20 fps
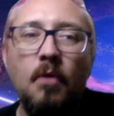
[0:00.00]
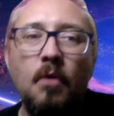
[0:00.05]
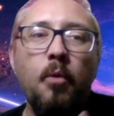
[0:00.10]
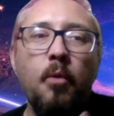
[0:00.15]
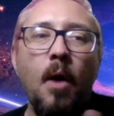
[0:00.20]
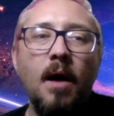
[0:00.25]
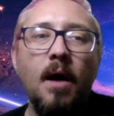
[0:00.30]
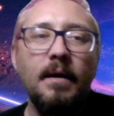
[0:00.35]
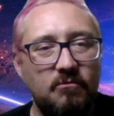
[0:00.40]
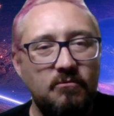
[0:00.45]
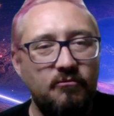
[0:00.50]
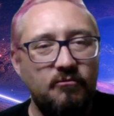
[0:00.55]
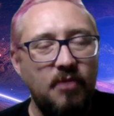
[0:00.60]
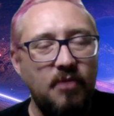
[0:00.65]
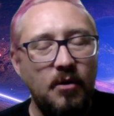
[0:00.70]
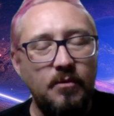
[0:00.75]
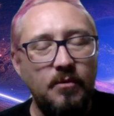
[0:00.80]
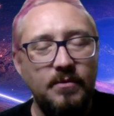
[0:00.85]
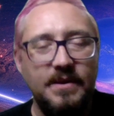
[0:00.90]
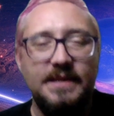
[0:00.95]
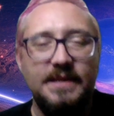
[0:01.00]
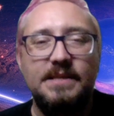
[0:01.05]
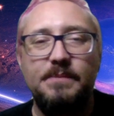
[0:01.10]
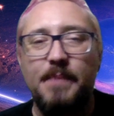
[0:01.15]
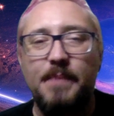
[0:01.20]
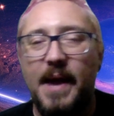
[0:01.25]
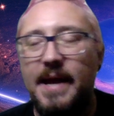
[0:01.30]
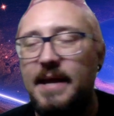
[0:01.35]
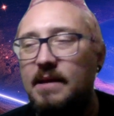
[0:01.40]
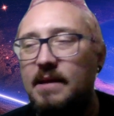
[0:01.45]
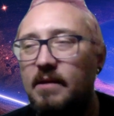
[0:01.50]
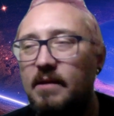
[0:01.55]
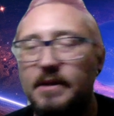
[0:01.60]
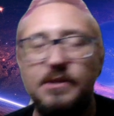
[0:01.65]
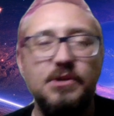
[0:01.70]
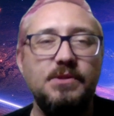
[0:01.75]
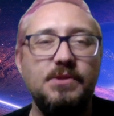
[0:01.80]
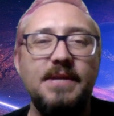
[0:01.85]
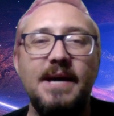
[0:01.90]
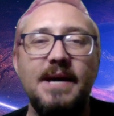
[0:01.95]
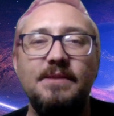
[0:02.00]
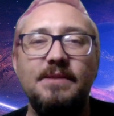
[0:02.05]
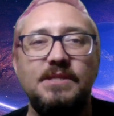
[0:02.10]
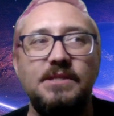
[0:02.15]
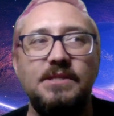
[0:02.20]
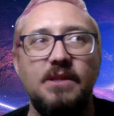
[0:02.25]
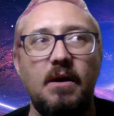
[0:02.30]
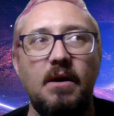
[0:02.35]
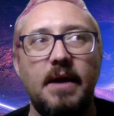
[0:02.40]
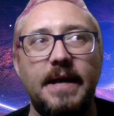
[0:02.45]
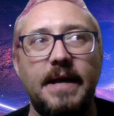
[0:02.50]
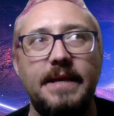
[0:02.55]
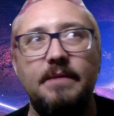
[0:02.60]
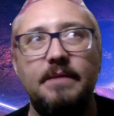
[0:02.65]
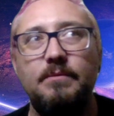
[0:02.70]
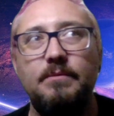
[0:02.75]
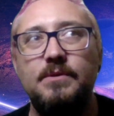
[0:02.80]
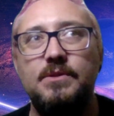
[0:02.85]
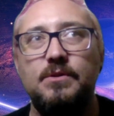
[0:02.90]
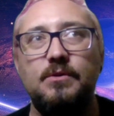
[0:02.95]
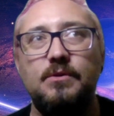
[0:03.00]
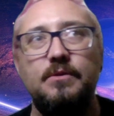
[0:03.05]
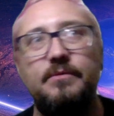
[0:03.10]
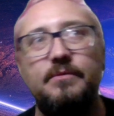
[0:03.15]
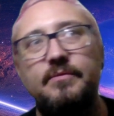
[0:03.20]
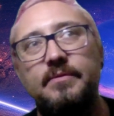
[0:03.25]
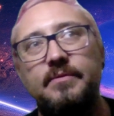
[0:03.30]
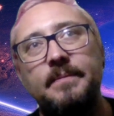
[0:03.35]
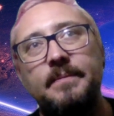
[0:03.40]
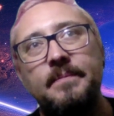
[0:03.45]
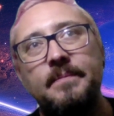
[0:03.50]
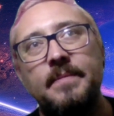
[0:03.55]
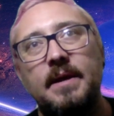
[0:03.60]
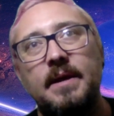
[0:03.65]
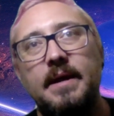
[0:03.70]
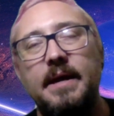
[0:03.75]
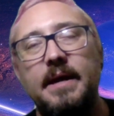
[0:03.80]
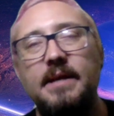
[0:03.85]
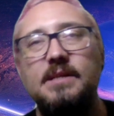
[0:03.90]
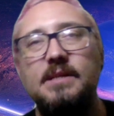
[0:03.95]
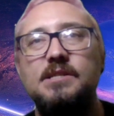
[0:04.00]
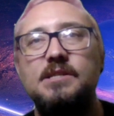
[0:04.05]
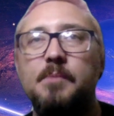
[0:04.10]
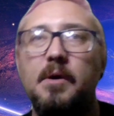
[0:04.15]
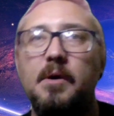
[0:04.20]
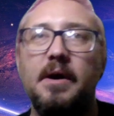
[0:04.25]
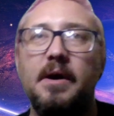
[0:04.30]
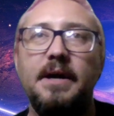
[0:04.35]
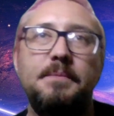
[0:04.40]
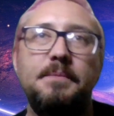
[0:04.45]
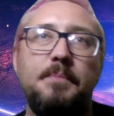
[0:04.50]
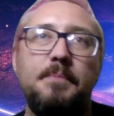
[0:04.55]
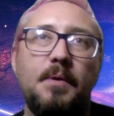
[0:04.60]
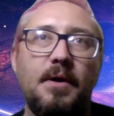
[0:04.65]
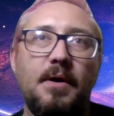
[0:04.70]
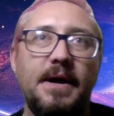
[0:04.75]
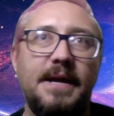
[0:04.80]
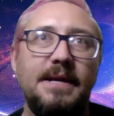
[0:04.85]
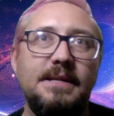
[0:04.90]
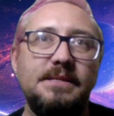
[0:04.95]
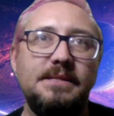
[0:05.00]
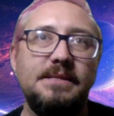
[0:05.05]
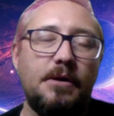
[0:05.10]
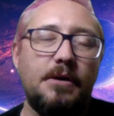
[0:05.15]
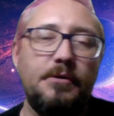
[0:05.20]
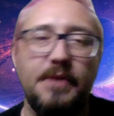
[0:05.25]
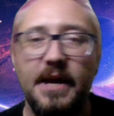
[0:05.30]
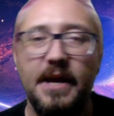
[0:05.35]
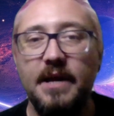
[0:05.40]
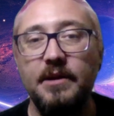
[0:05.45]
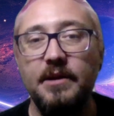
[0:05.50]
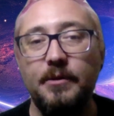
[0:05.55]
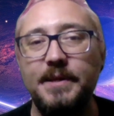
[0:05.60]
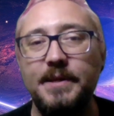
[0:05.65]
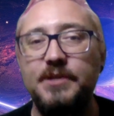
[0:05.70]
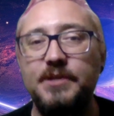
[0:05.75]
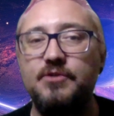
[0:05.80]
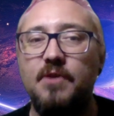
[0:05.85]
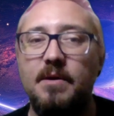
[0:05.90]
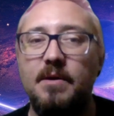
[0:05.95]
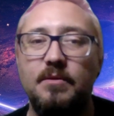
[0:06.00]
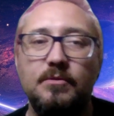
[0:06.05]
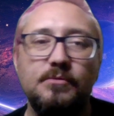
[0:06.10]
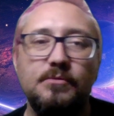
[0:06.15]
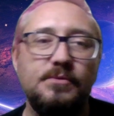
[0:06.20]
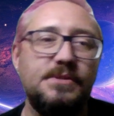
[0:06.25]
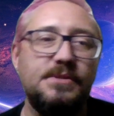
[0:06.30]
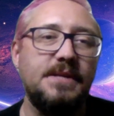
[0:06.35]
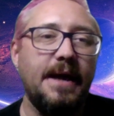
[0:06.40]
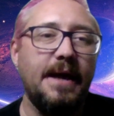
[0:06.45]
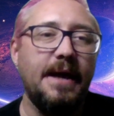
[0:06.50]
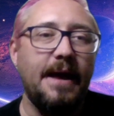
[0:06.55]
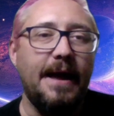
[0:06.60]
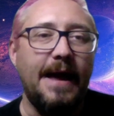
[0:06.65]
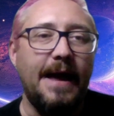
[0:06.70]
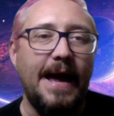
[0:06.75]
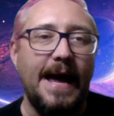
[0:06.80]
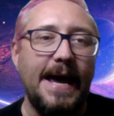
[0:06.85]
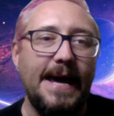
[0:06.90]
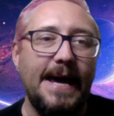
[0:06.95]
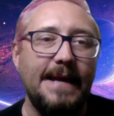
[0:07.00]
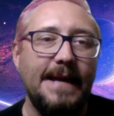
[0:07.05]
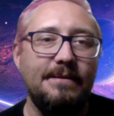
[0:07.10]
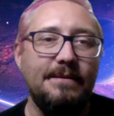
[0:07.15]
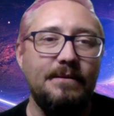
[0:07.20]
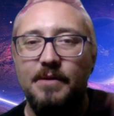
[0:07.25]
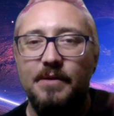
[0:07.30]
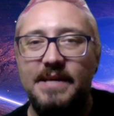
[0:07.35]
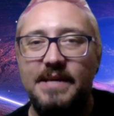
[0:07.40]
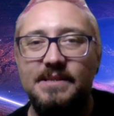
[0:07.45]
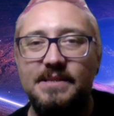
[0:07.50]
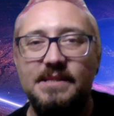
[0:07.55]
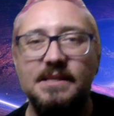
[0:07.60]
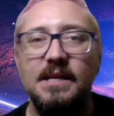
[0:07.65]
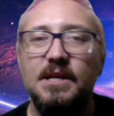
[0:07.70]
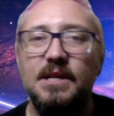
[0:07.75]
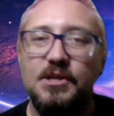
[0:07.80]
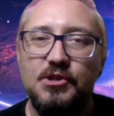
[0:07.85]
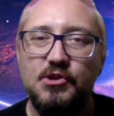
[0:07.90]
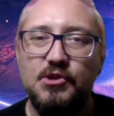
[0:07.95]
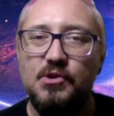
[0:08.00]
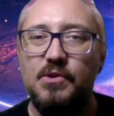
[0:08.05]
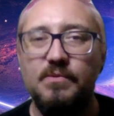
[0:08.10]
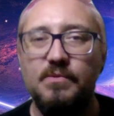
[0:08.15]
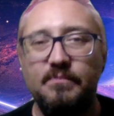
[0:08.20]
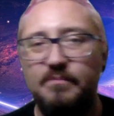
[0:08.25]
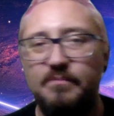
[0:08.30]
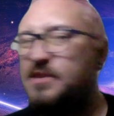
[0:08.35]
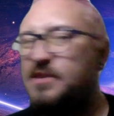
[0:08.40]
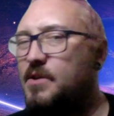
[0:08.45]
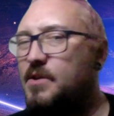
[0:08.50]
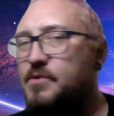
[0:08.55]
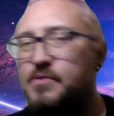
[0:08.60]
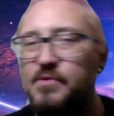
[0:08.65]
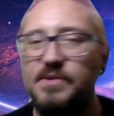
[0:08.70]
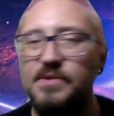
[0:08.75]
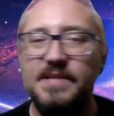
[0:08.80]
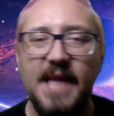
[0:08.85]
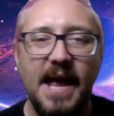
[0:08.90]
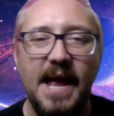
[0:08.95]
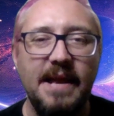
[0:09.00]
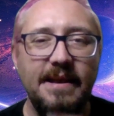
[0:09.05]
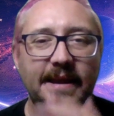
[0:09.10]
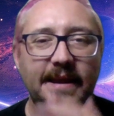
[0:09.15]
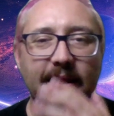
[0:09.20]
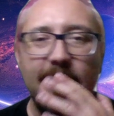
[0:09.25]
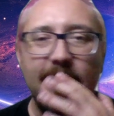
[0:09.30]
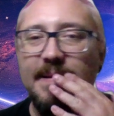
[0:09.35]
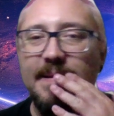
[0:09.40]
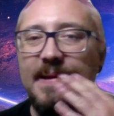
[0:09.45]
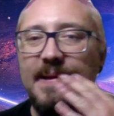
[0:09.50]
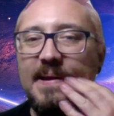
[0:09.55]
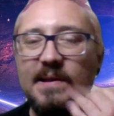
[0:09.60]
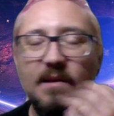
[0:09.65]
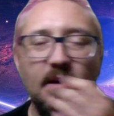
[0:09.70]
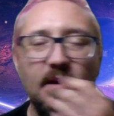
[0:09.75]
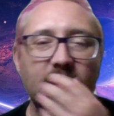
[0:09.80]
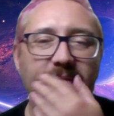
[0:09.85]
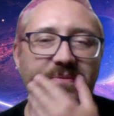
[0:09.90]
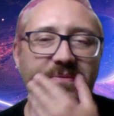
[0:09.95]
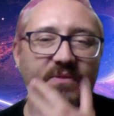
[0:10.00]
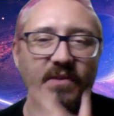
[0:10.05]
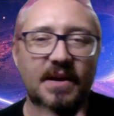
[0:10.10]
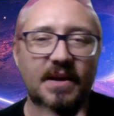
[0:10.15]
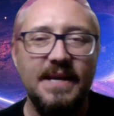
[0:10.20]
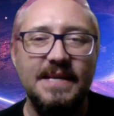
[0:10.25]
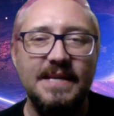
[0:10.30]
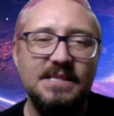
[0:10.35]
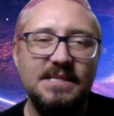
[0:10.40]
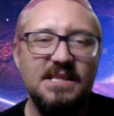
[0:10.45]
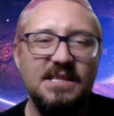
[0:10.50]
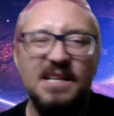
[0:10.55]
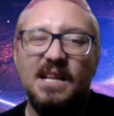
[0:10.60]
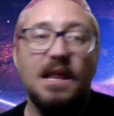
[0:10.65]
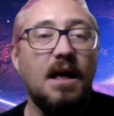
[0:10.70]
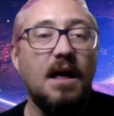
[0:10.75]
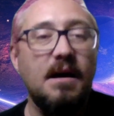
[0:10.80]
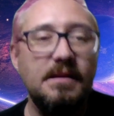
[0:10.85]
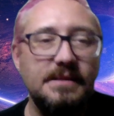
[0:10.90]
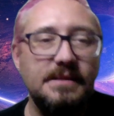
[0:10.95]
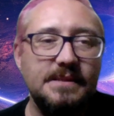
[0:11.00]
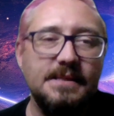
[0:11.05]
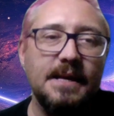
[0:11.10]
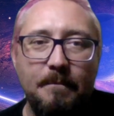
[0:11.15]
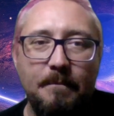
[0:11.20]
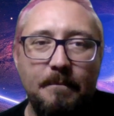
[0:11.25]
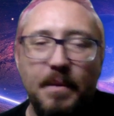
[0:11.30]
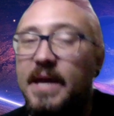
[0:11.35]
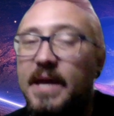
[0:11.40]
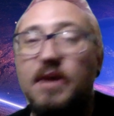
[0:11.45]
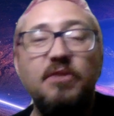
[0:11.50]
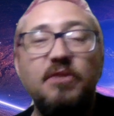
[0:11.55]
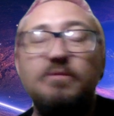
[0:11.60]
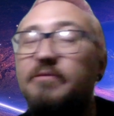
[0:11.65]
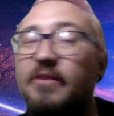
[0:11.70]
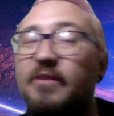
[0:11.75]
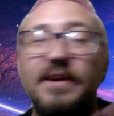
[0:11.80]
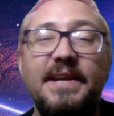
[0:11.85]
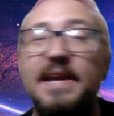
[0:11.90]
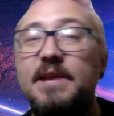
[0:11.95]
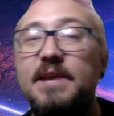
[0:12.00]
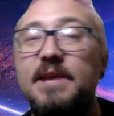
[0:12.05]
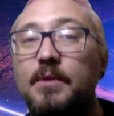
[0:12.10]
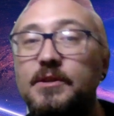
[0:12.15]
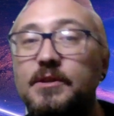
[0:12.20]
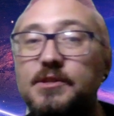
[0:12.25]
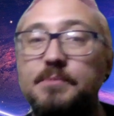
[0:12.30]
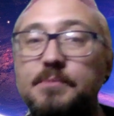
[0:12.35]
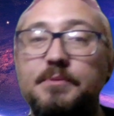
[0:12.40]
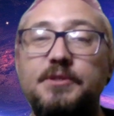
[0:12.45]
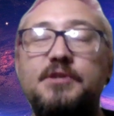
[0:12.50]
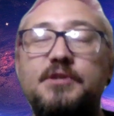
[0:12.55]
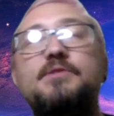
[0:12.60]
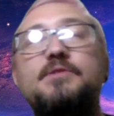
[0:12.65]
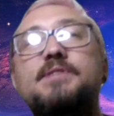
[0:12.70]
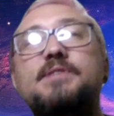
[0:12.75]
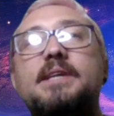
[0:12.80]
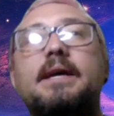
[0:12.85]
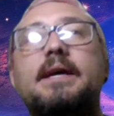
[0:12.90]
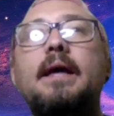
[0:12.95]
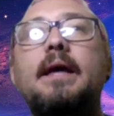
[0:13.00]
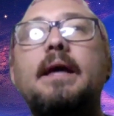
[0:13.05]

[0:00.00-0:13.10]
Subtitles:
Hwang wrote this back in like 2009. It was sort of inspired by his own economic struggles and his sort of social standing in life, like his class, but he couldn't find anyone to produce it.